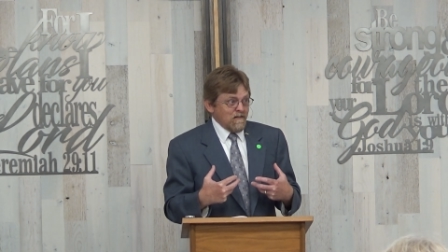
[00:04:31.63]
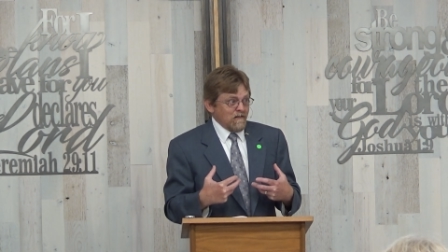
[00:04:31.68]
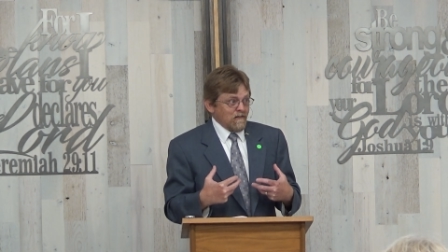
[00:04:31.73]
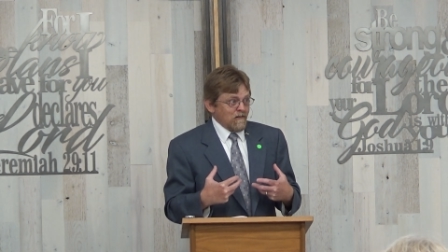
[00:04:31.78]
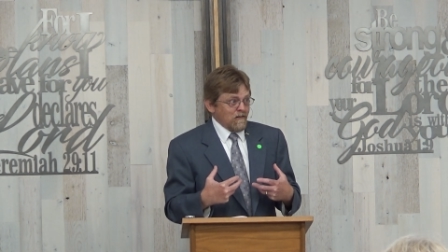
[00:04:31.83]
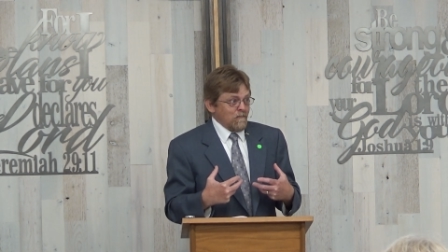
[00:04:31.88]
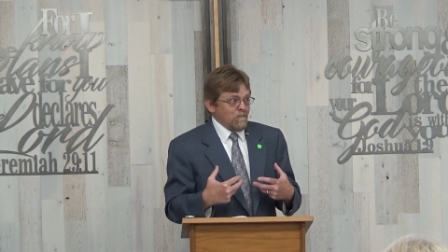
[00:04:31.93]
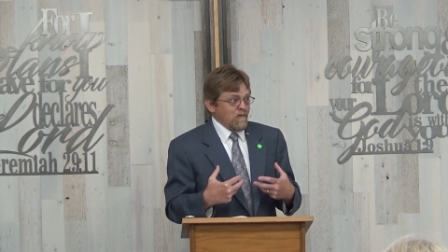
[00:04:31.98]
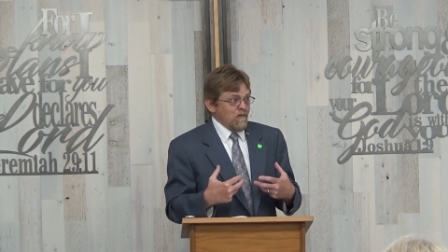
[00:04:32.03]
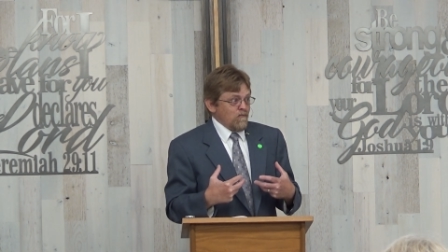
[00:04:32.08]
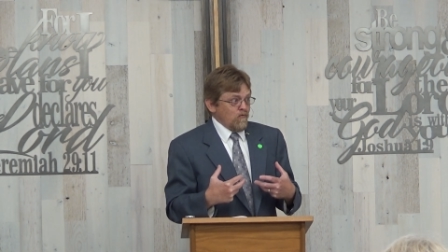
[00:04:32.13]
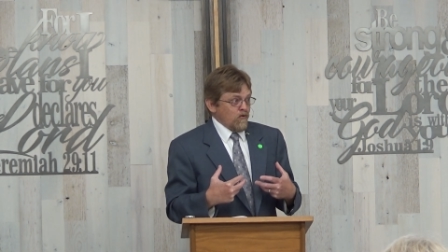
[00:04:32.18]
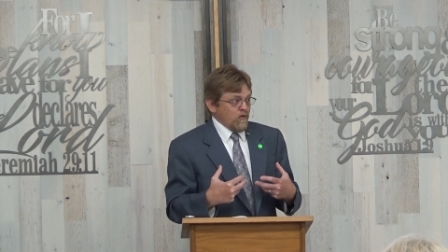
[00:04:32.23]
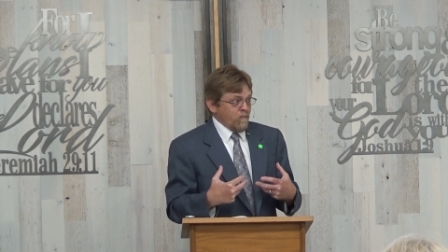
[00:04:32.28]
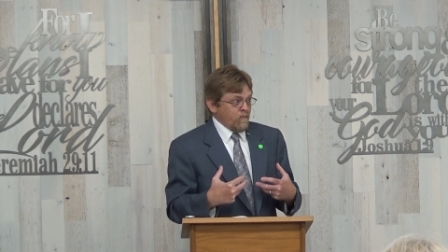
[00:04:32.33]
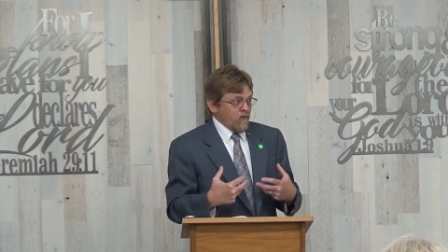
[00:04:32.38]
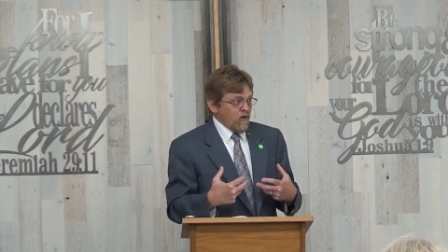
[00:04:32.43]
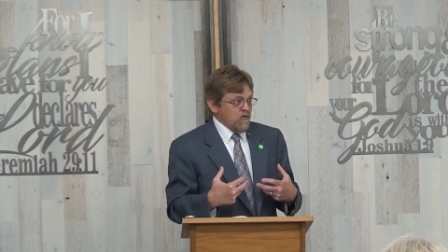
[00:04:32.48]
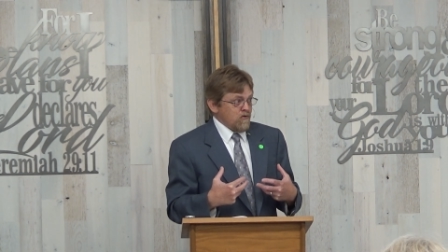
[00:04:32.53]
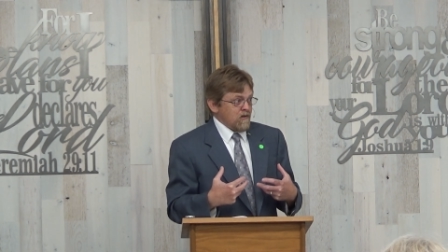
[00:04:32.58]
A little bit
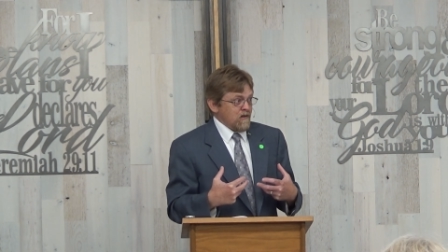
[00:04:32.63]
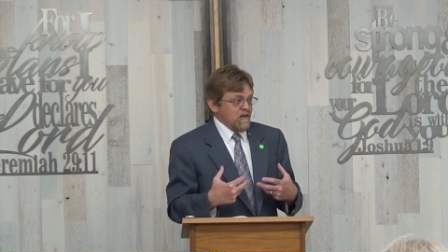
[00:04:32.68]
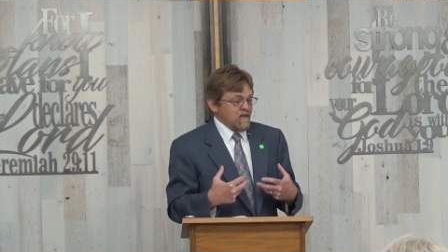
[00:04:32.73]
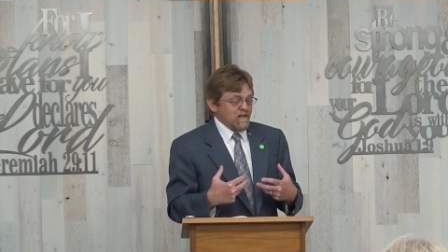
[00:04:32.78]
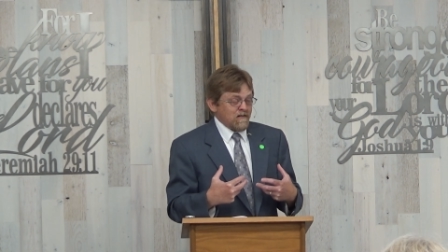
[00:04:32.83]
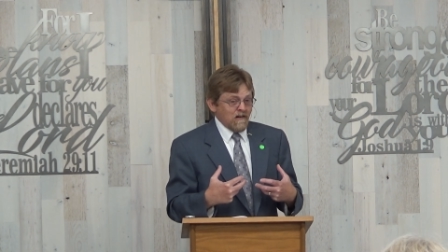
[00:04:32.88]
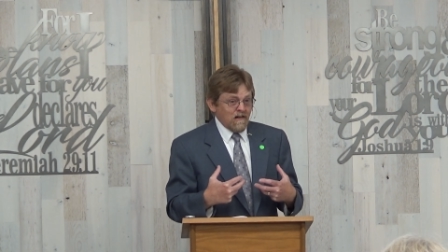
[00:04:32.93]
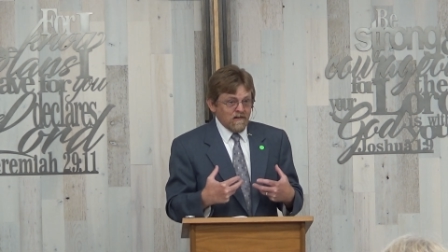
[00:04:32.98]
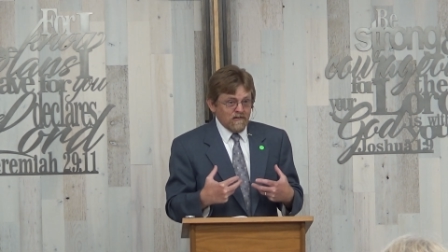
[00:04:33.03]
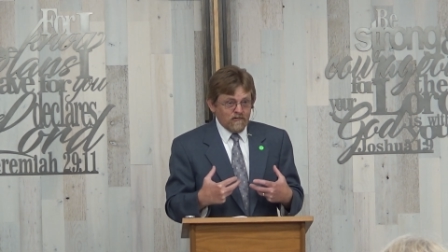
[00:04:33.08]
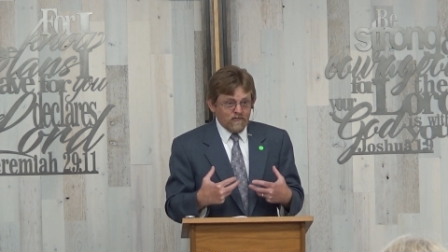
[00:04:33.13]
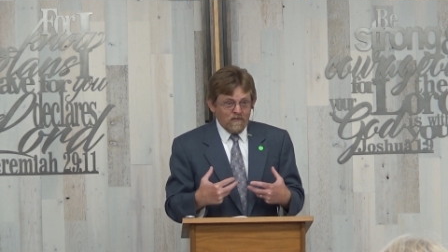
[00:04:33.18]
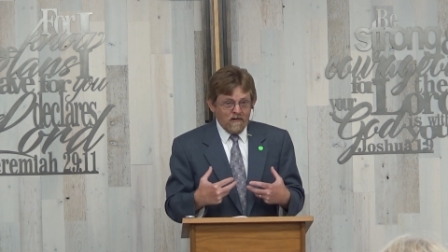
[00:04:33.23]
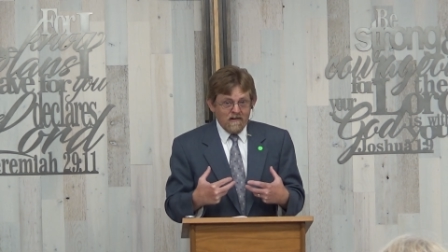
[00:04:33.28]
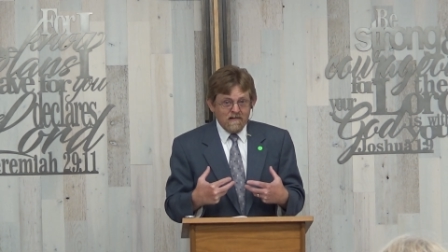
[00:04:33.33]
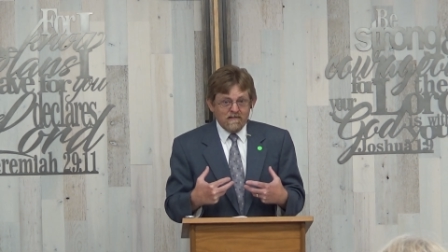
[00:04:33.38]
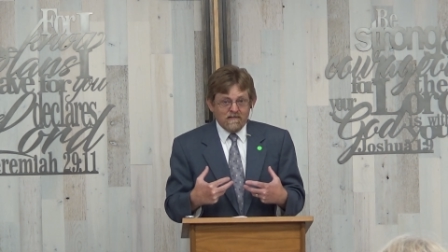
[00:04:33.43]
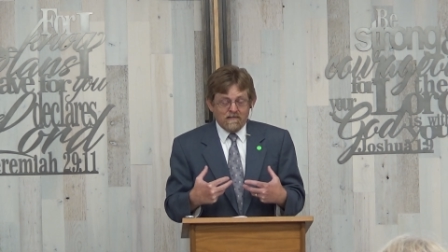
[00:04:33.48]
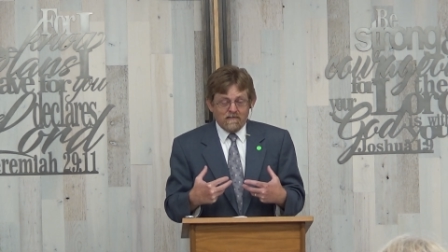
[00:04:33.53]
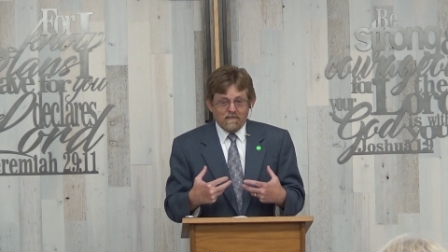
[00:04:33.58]
more broken and
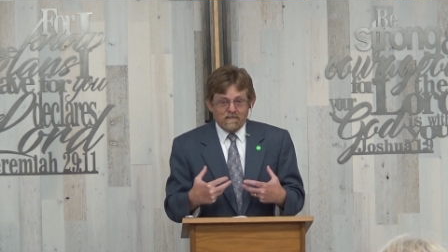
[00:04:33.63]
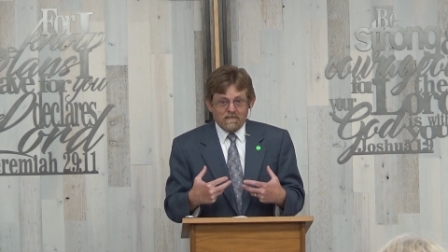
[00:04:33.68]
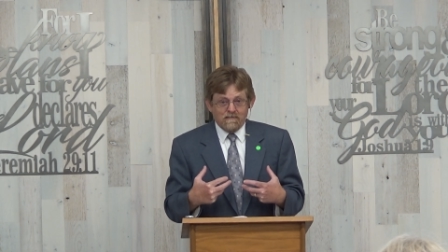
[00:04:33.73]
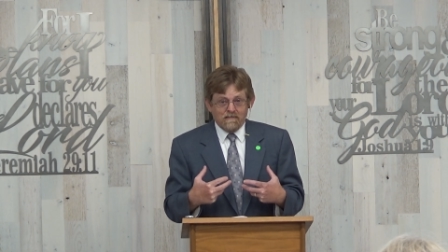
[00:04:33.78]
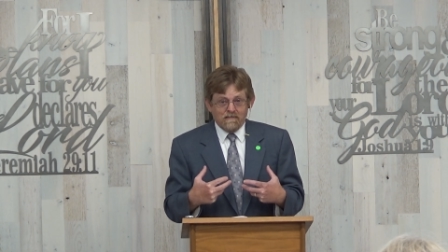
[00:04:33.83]
contrite?